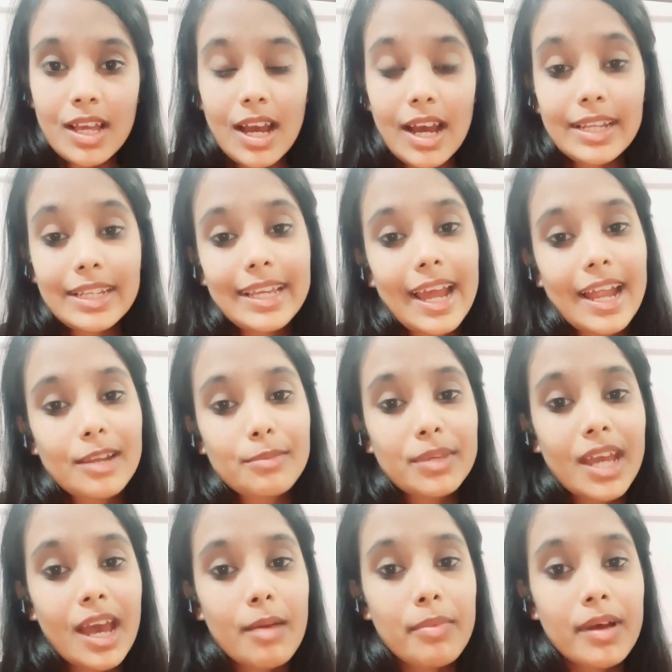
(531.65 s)
An academy
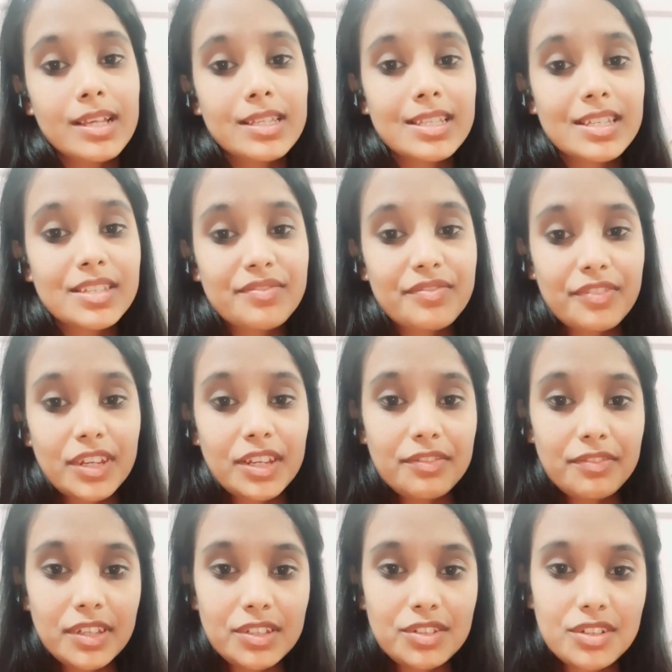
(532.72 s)
app has this free
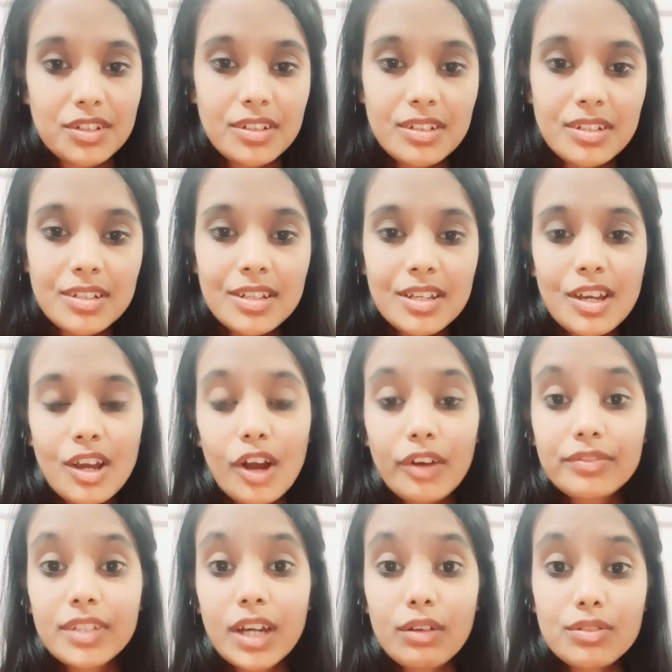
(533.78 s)
feature
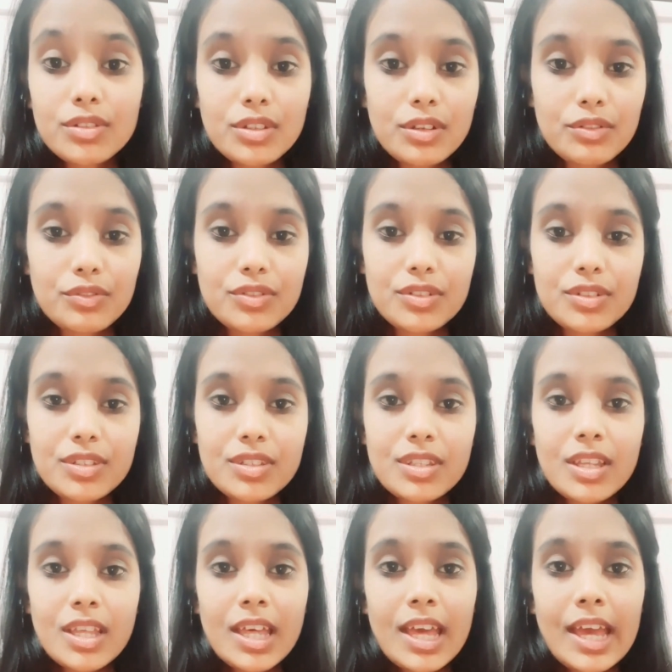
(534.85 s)
of doubt solutions,
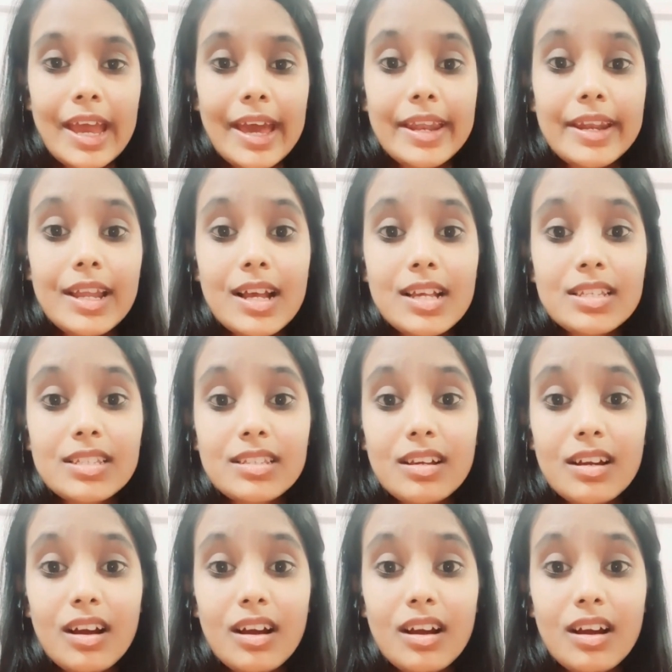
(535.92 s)
and it has